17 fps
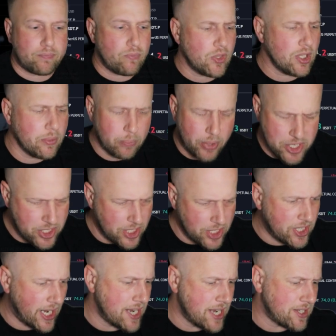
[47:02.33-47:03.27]
Appreciate
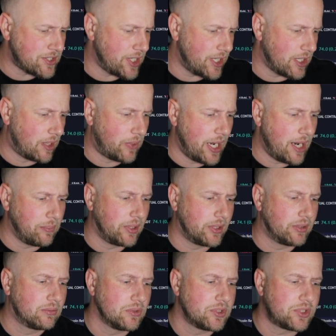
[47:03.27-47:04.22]
you guys. That's it. I'm
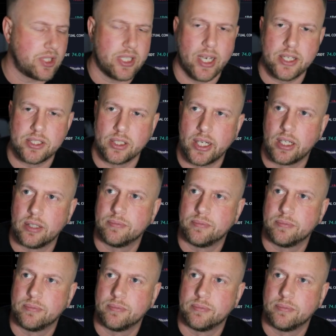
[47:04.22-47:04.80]
rambling. We'll see you guys later.